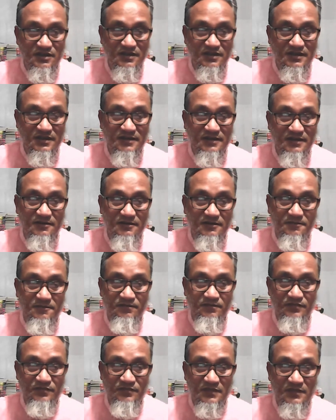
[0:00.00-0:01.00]
there.
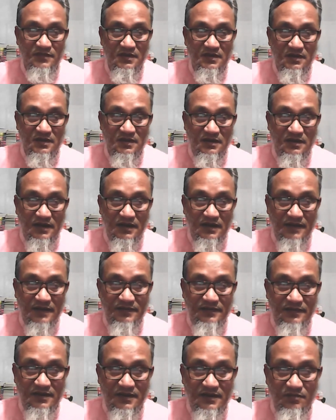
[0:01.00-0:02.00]
And
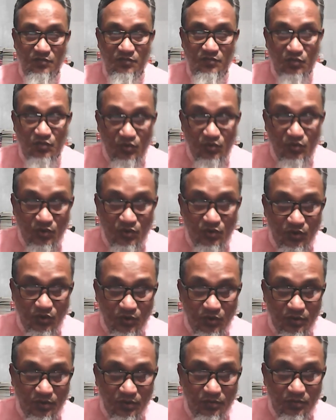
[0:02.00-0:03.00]
then
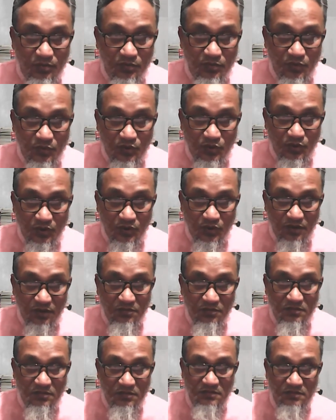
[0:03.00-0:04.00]

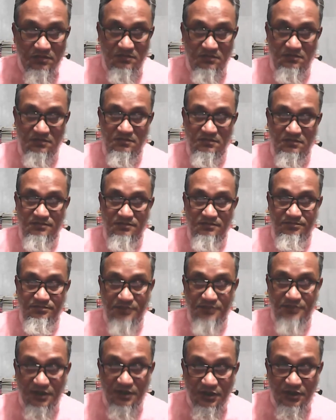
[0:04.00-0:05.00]
Punam
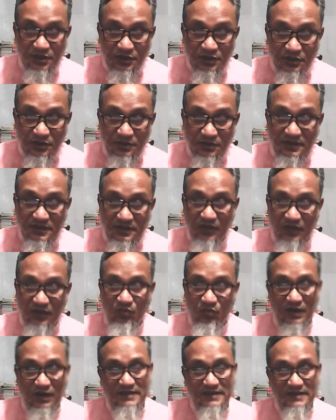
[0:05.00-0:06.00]
video, the
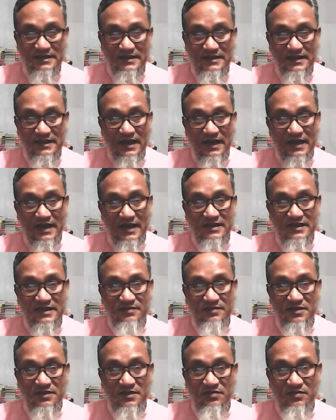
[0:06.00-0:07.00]
washing has
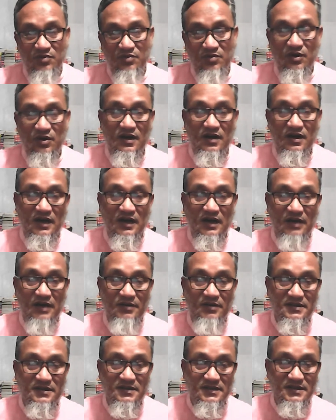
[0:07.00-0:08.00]
been for
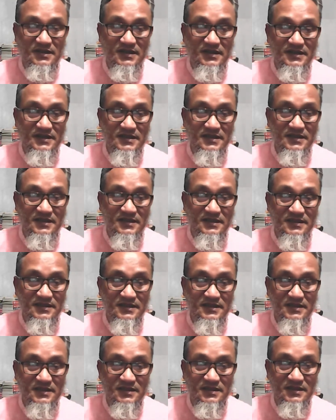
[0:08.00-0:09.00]
hours. English sentence
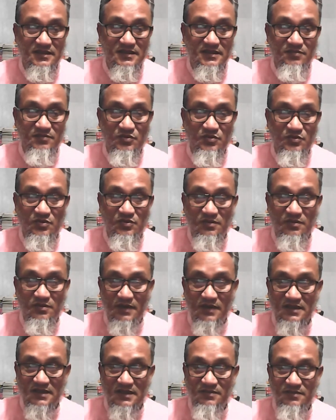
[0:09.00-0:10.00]
structure, Punam
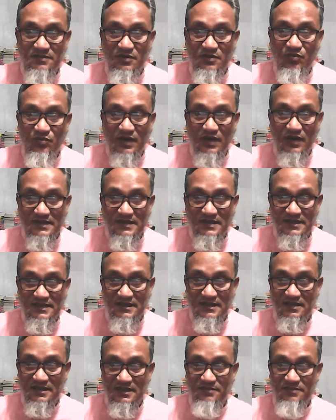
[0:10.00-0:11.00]
has been
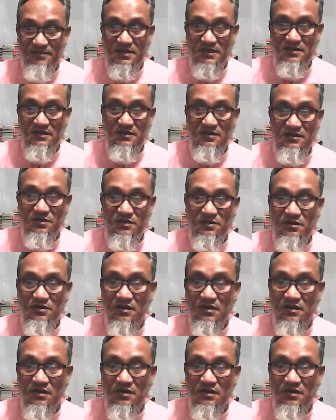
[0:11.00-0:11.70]
washing the video